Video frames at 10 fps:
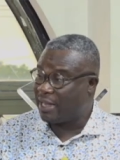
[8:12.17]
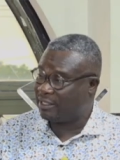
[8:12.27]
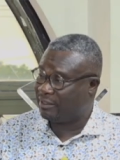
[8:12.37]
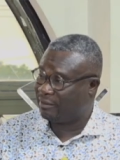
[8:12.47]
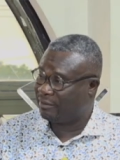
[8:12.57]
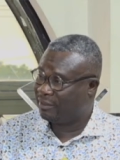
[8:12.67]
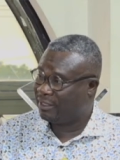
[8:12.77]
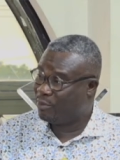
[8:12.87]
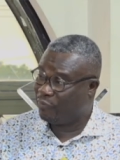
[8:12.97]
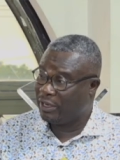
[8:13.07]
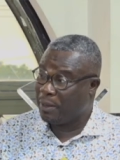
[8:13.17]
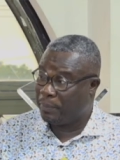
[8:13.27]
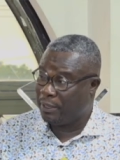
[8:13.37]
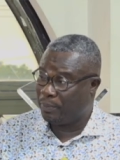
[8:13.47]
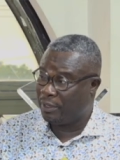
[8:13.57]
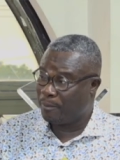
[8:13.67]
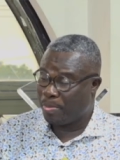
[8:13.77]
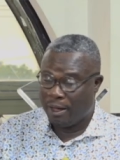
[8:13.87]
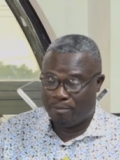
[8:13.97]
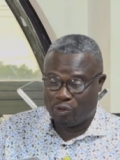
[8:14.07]
action if any P P
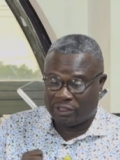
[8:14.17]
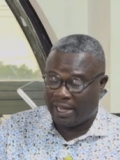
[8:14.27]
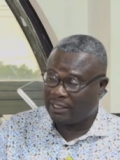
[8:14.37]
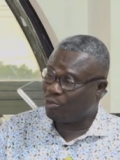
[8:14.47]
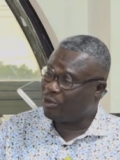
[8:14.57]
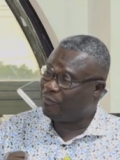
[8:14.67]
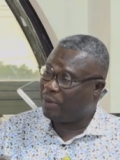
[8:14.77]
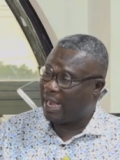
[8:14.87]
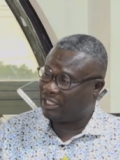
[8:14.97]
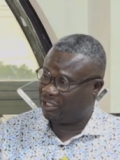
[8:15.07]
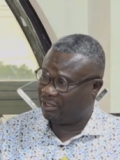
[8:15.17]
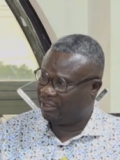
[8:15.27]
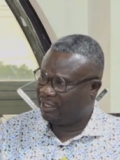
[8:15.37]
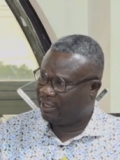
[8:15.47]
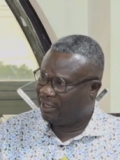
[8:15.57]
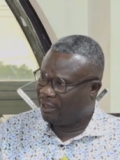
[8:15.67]
mm. possessed with passion. mm.